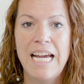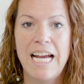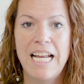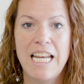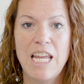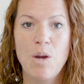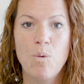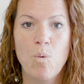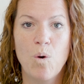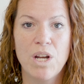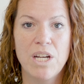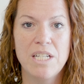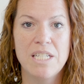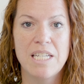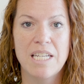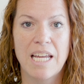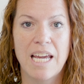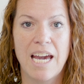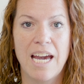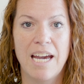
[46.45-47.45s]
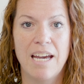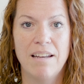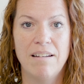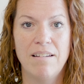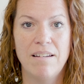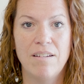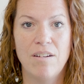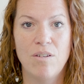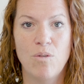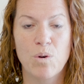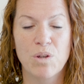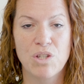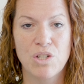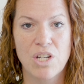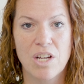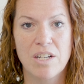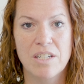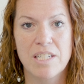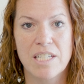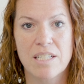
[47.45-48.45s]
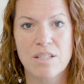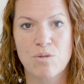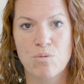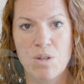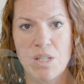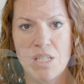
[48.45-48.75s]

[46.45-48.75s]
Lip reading: and he wanted to get orthodontics